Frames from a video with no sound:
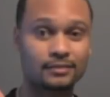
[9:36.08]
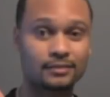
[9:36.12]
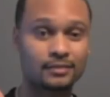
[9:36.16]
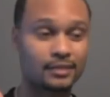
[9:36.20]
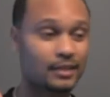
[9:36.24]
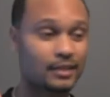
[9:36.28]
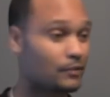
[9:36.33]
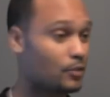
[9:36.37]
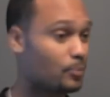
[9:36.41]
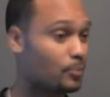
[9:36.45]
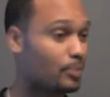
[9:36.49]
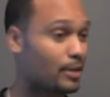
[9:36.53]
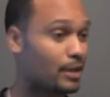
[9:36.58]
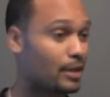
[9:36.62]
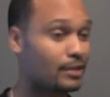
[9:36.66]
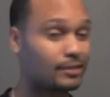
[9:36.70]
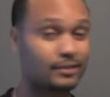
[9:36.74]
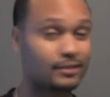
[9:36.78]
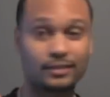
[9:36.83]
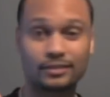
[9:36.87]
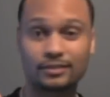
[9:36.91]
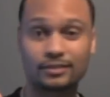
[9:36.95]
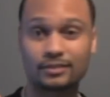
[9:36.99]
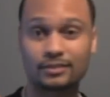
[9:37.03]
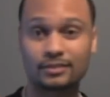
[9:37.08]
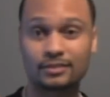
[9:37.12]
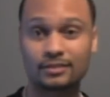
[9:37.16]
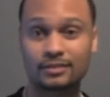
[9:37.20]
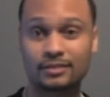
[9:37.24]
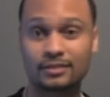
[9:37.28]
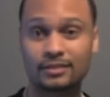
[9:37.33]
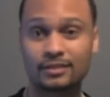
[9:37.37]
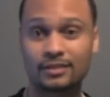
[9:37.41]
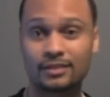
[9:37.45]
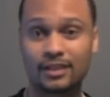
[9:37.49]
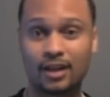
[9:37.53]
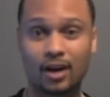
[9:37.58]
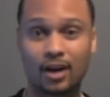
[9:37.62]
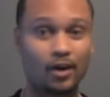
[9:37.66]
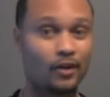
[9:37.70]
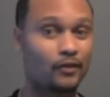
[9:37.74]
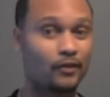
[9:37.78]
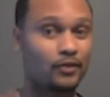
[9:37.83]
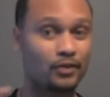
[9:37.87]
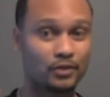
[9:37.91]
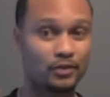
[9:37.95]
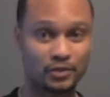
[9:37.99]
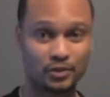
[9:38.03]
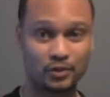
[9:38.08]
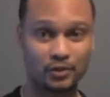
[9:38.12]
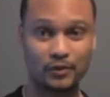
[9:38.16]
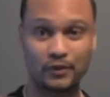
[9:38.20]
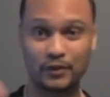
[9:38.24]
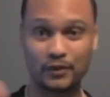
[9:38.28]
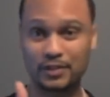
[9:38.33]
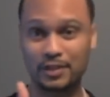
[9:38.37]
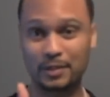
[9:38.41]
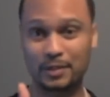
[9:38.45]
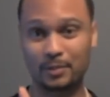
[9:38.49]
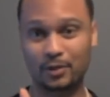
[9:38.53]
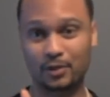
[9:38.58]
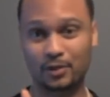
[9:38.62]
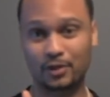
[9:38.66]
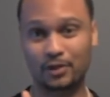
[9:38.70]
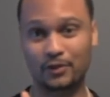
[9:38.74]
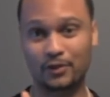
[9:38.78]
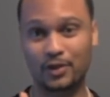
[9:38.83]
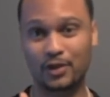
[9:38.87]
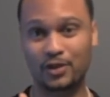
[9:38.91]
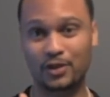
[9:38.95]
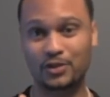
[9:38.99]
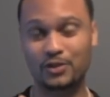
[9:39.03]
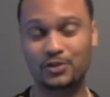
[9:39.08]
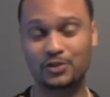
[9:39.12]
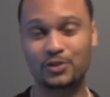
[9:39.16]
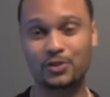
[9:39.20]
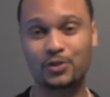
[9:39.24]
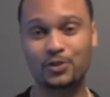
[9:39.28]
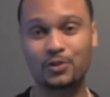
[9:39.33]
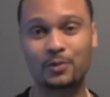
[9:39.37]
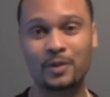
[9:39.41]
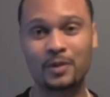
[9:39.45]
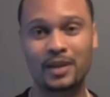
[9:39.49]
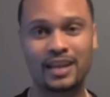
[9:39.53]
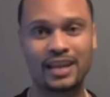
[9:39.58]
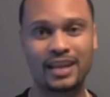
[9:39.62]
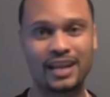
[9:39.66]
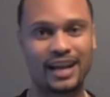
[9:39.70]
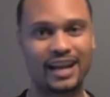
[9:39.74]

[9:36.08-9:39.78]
if you're paying attention. Oh, if you see me looking over here on YouTube,